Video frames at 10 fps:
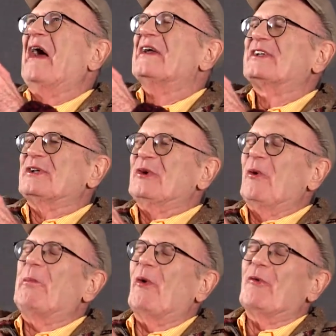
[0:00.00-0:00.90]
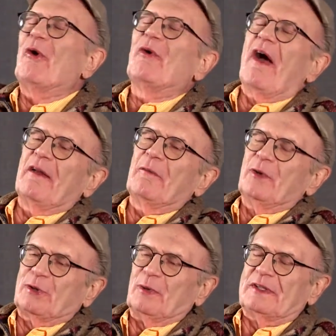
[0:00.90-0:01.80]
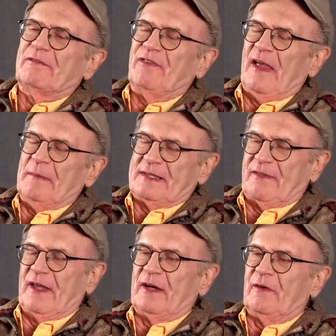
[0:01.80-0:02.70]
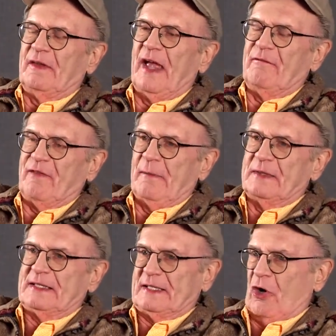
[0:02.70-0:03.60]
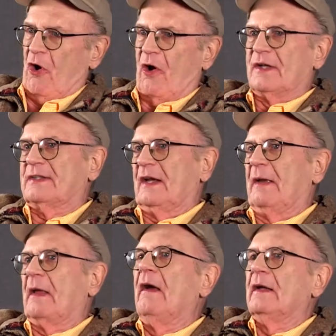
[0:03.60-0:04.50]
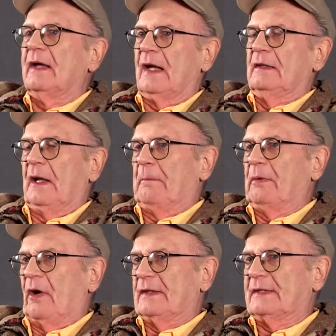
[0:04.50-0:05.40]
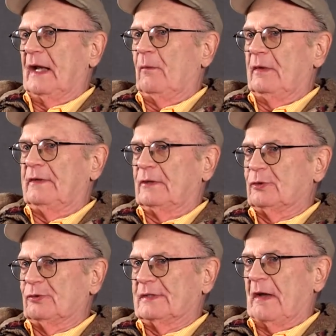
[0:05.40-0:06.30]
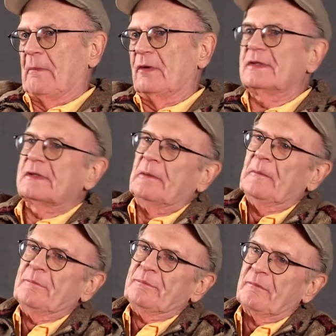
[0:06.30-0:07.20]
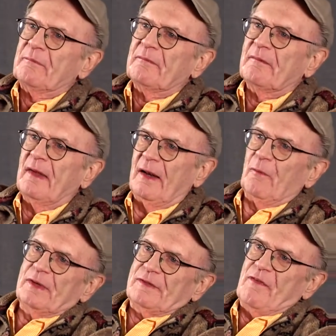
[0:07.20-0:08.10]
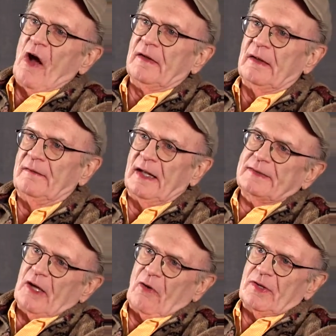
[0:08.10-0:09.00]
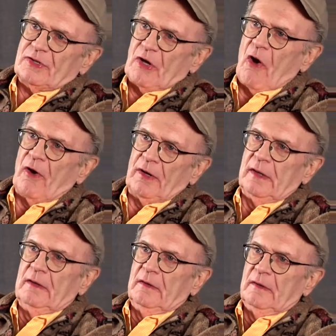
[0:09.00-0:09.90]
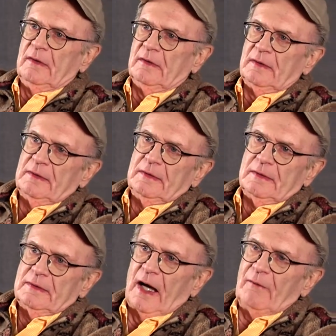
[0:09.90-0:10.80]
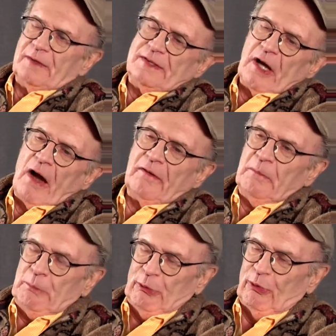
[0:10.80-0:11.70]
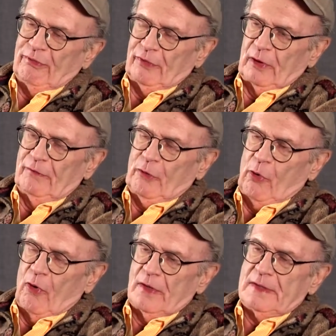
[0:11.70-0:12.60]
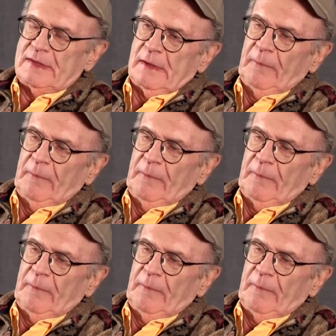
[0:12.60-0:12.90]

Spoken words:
to Newport, Rhode Island, which was a famous theater, and they had famous stars, and I got a lot of parts, and I went there 2 summers. And it was fun, and that's how I started. I was young and beautiful, of course.